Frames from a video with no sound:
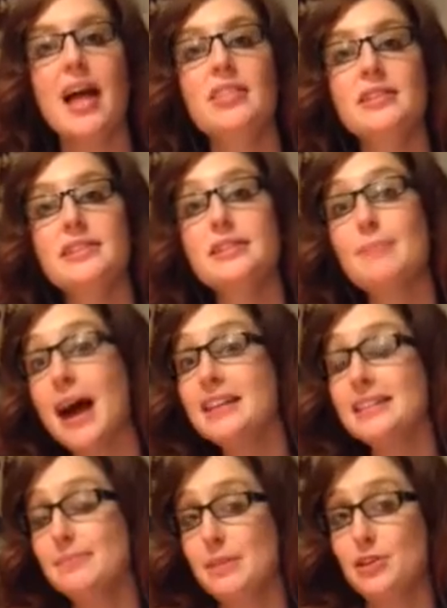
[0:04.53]
and this is my
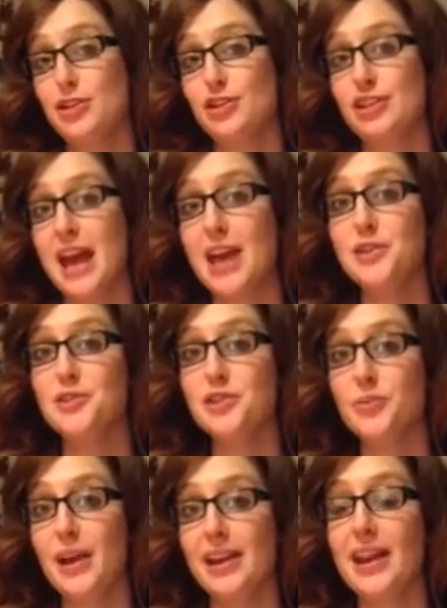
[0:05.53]
submission to enter
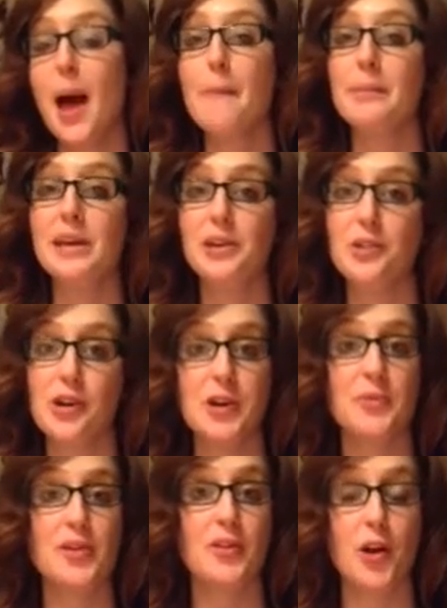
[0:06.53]
to win a meet and
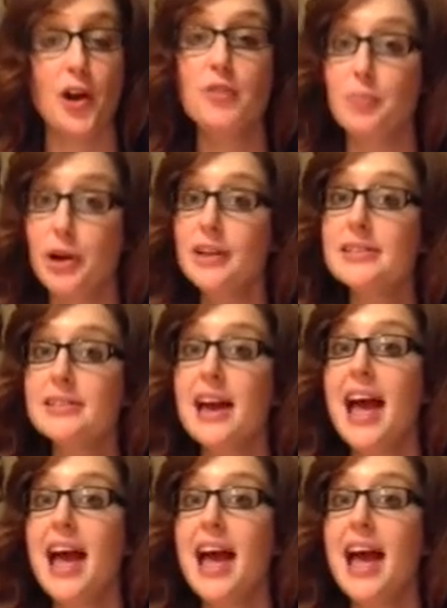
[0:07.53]
greet with Garth Brooks